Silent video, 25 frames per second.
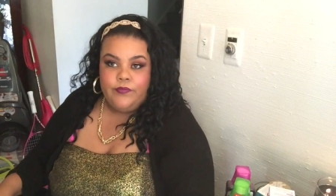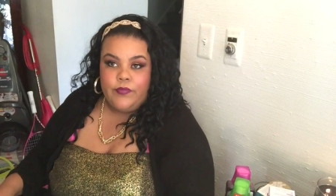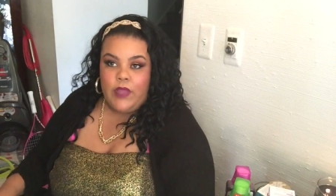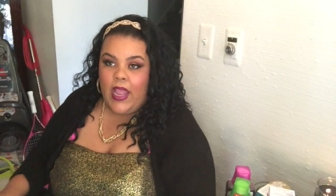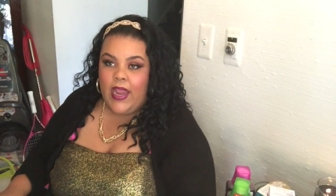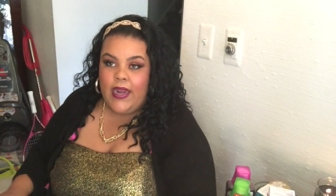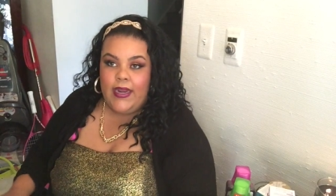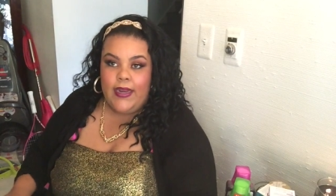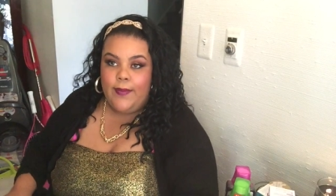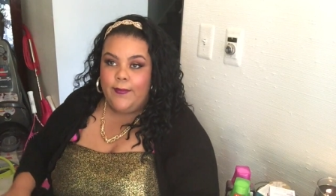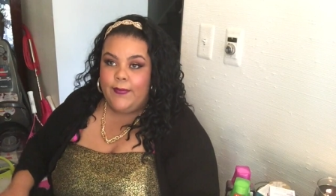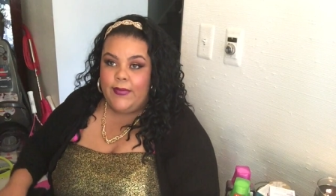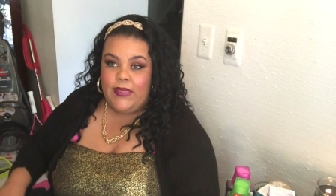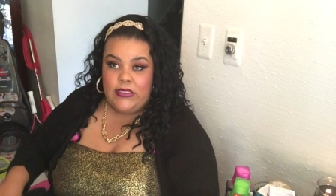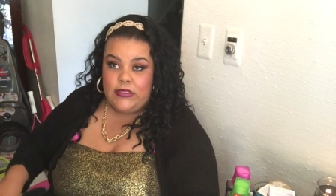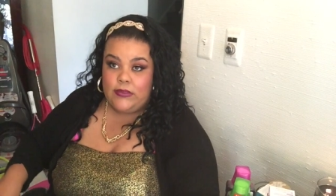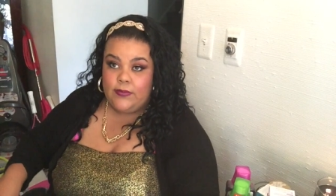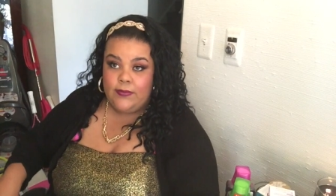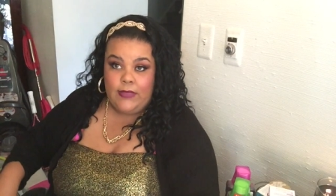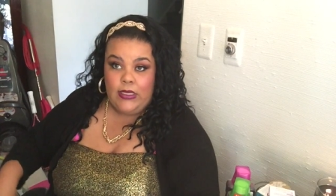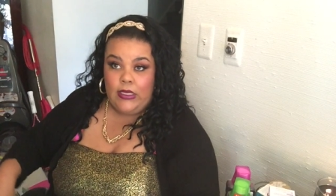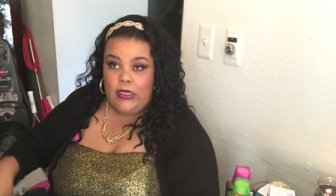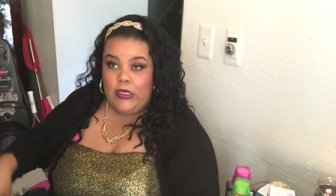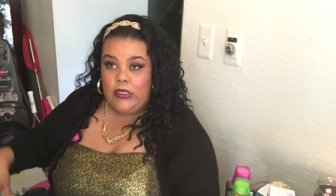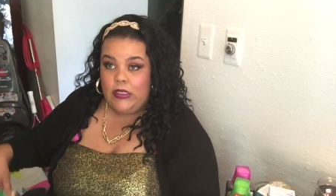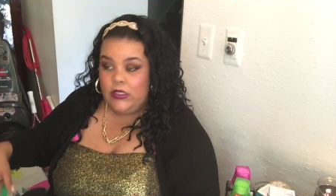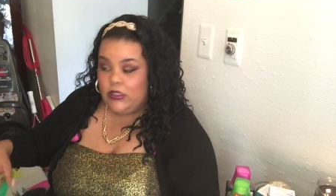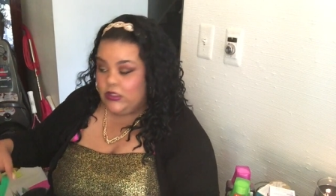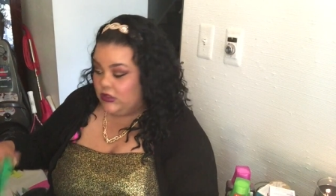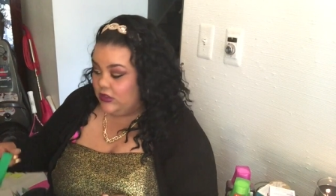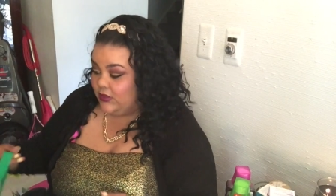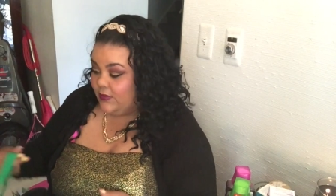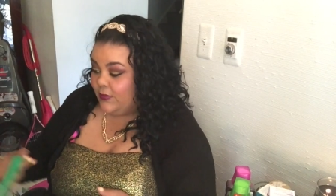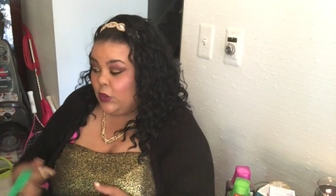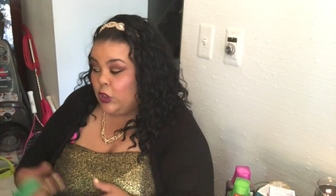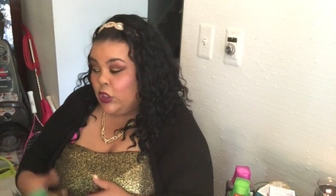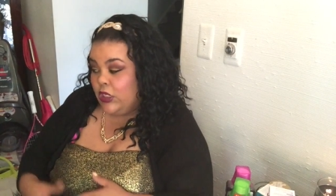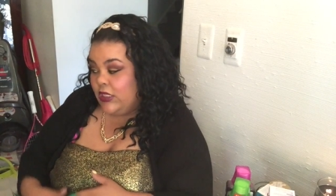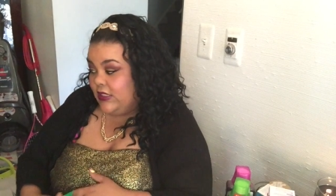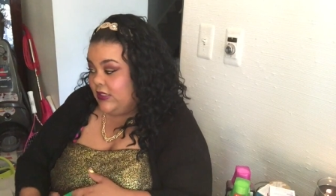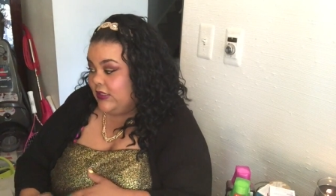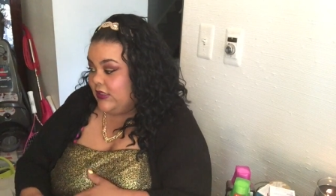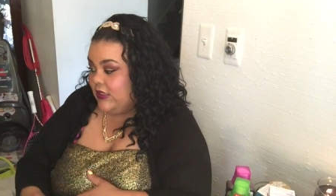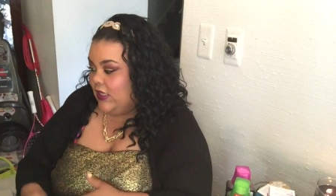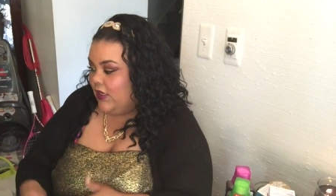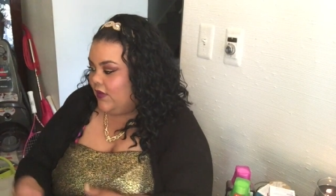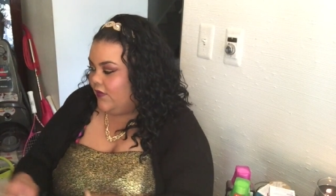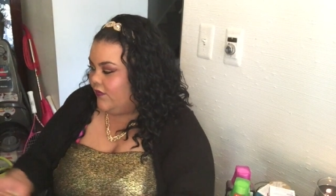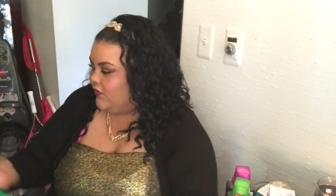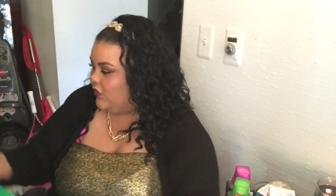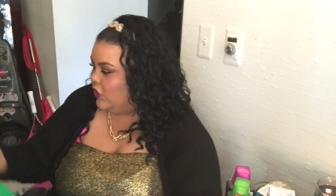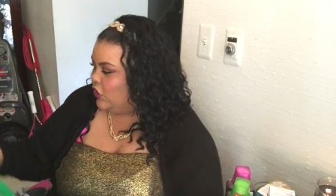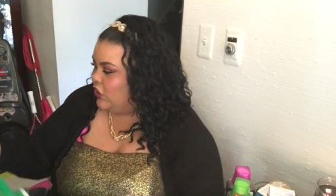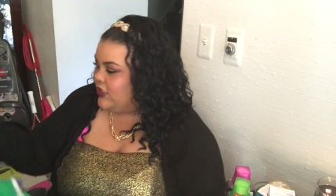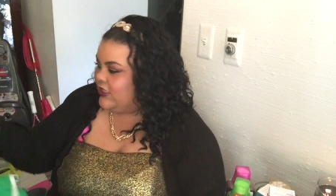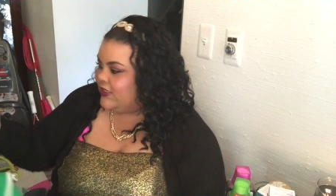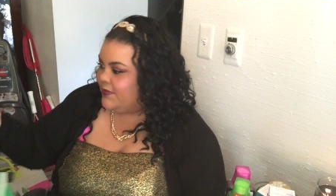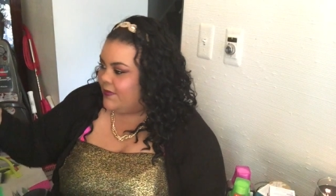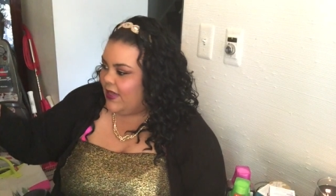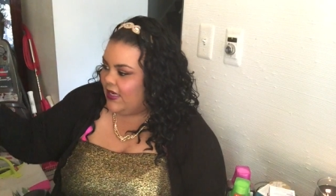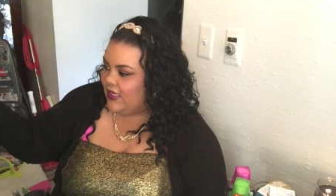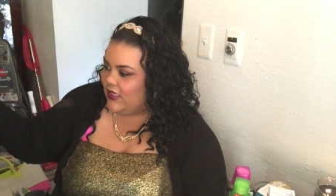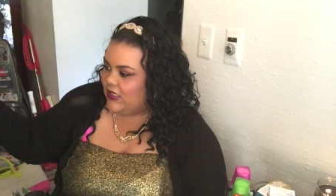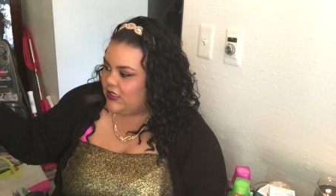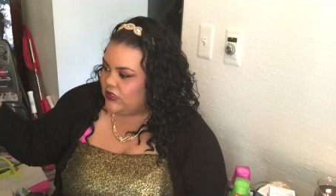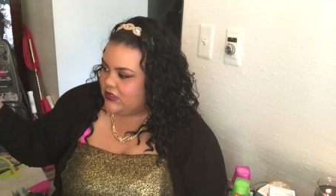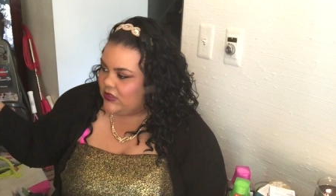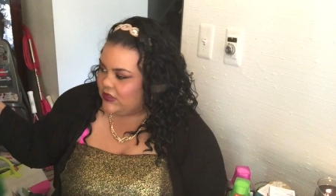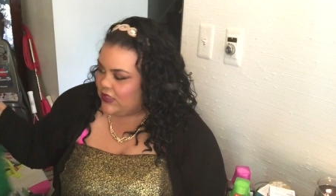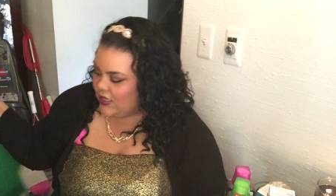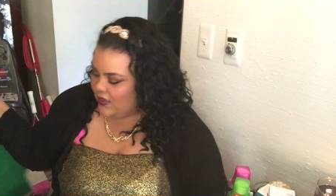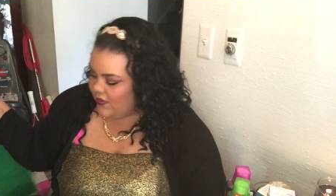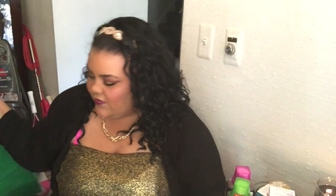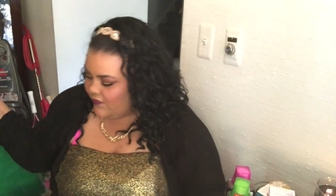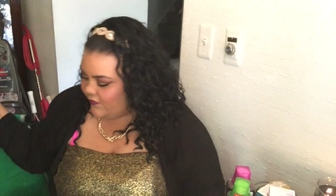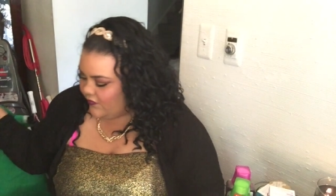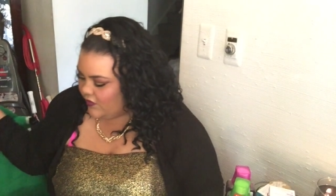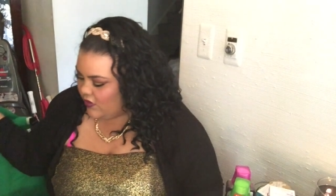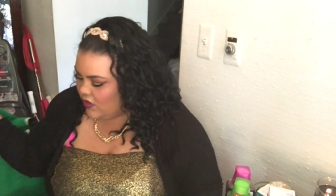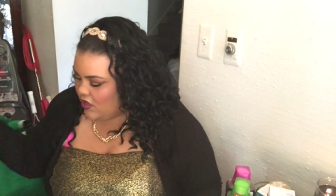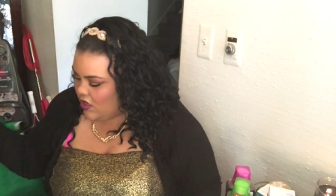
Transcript: I love me some cleaners, some good stuff, good smelling stuff.